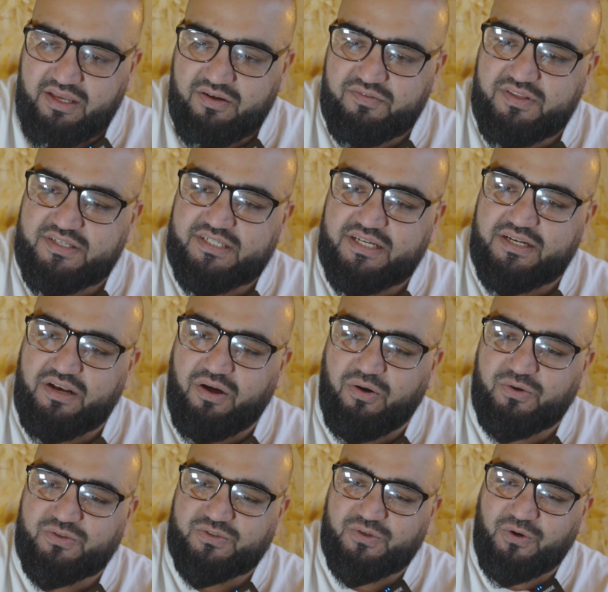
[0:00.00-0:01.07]
of this
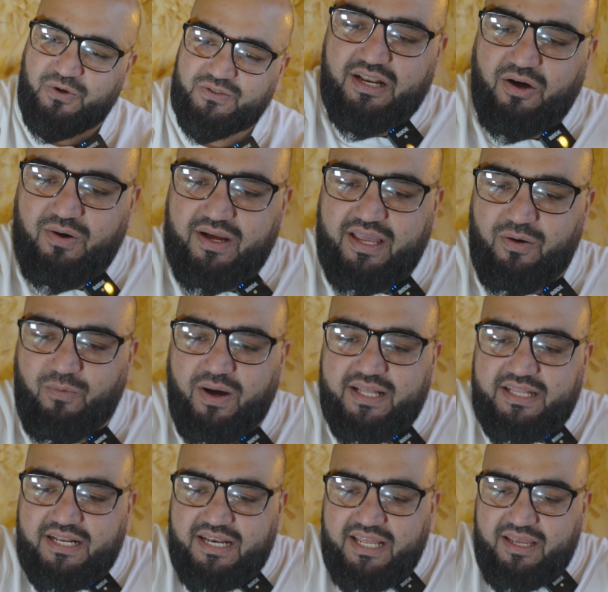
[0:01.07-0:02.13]
in-house sauce. Now I get why
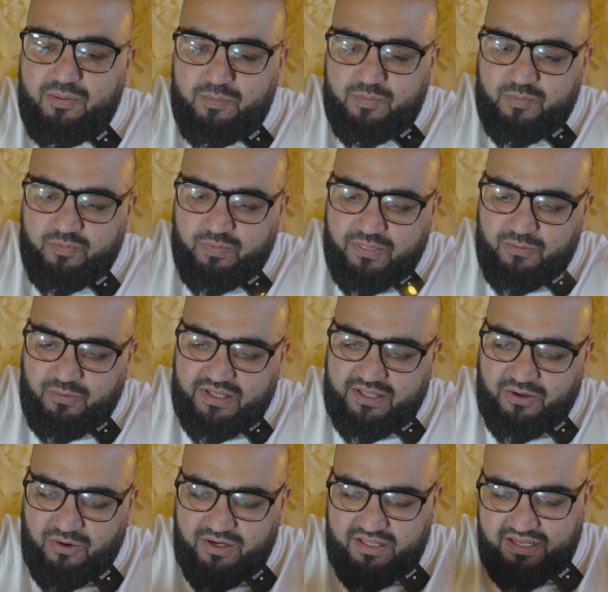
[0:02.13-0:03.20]
the name, why they
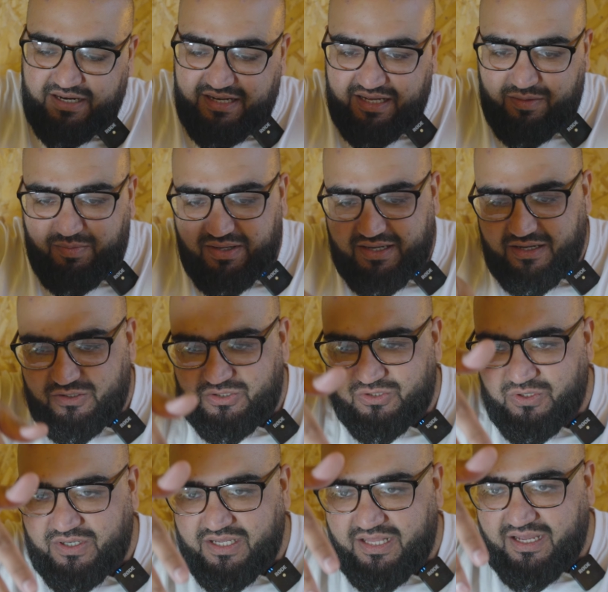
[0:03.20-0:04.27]
call it the dirty burger. Just
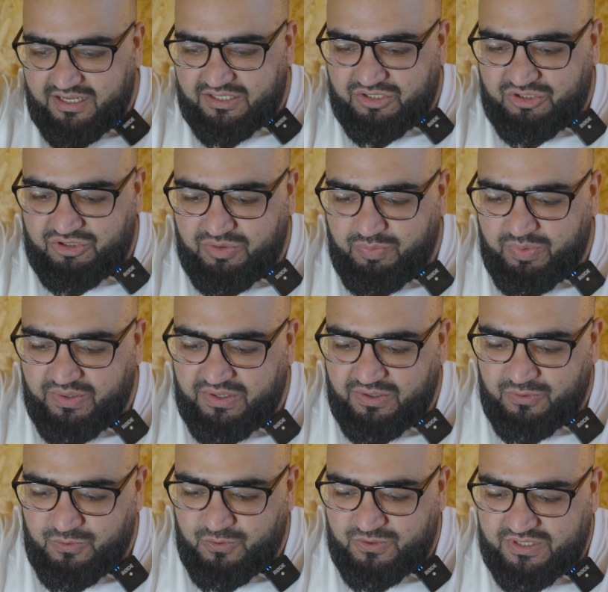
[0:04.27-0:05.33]
look at that, it's dripping and
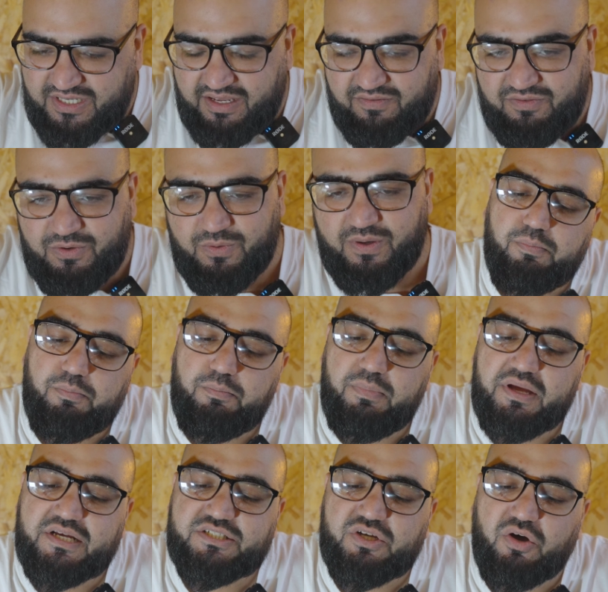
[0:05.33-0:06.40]
oozing everywhere.
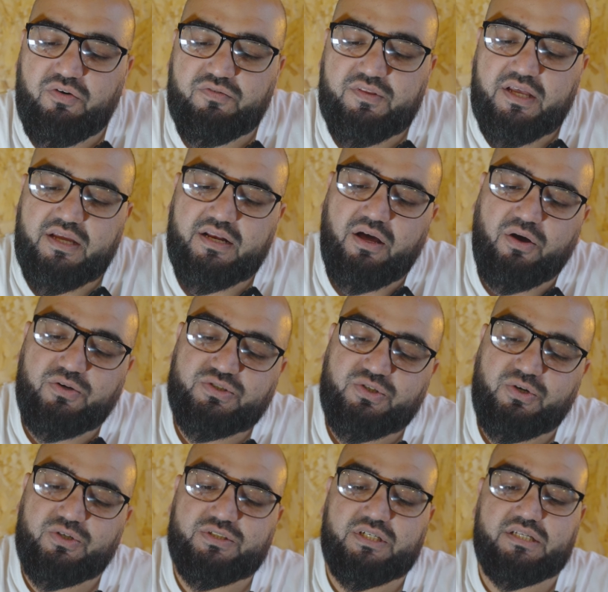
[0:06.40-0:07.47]
Mix of the in-house
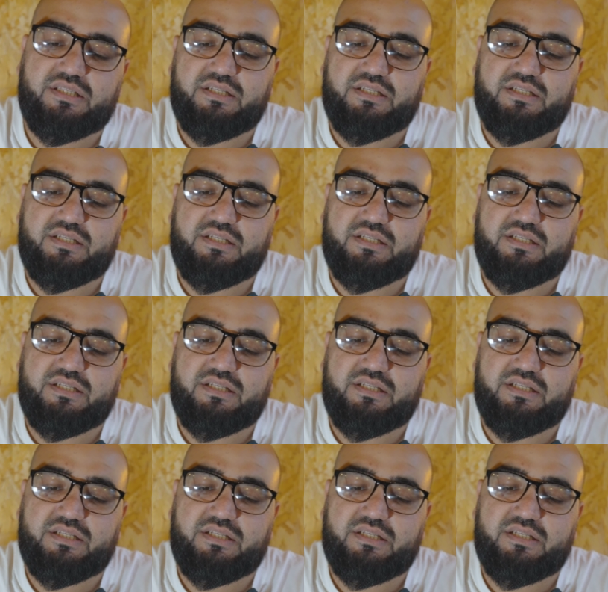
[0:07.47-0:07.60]
sauce and